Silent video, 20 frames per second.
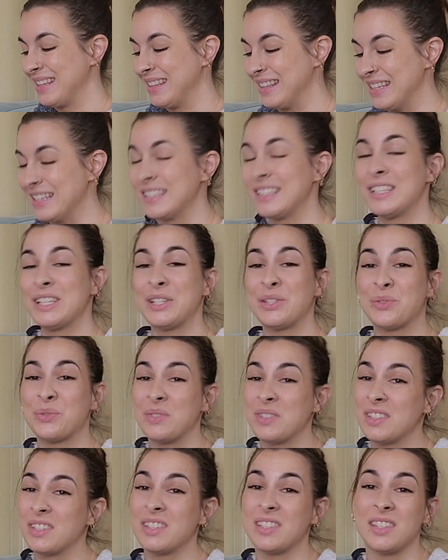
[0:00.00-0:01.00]
This is
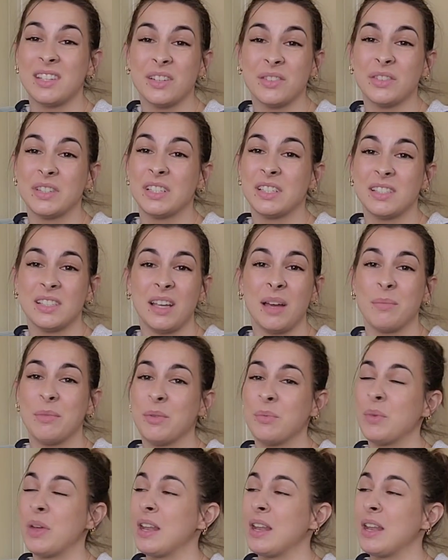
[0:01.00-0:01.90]
seriously, I mean,